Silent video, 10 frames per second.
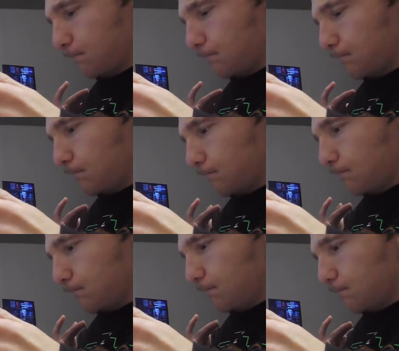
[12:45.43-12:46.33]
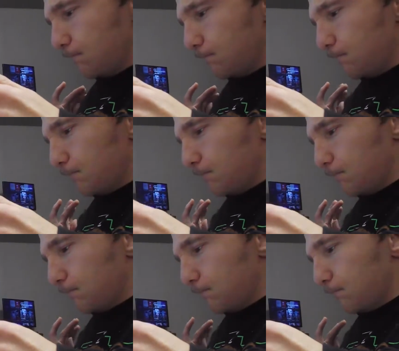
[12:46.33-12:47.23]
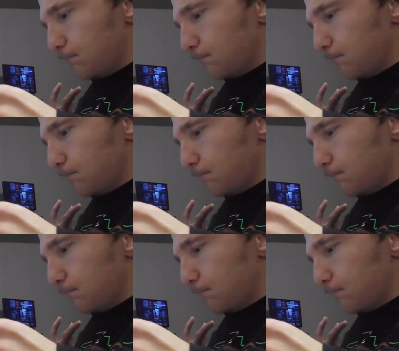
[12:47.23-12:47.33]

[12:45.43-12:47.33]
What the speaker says: Nothing is said.